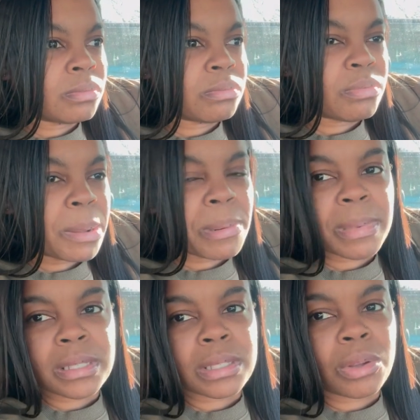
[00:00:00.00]

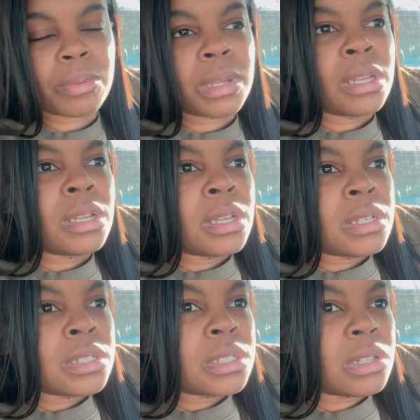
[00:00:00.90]
peppermint soap.
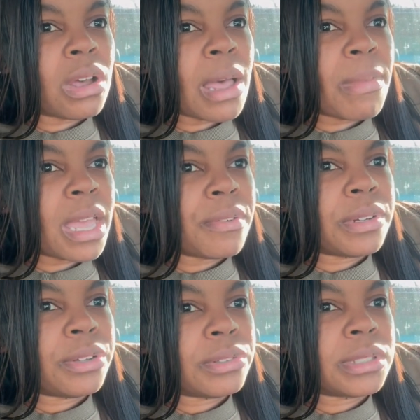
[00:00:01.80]
So I may have to
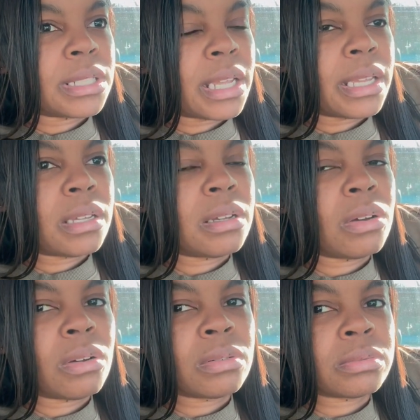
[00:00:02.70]
go to like
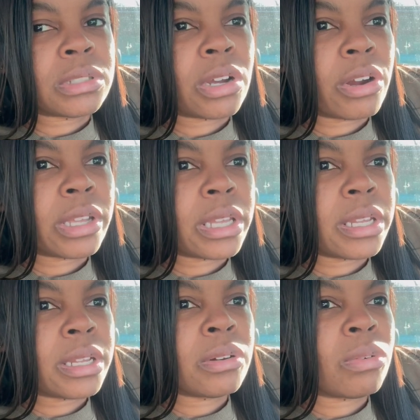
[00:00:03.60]

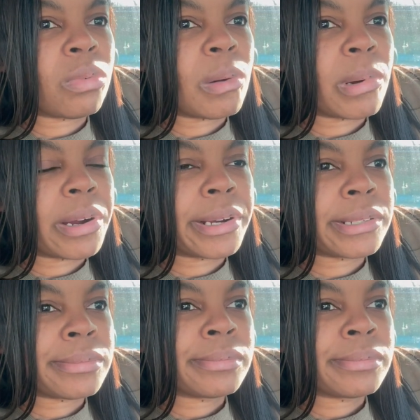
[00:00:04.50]
Target or Walmart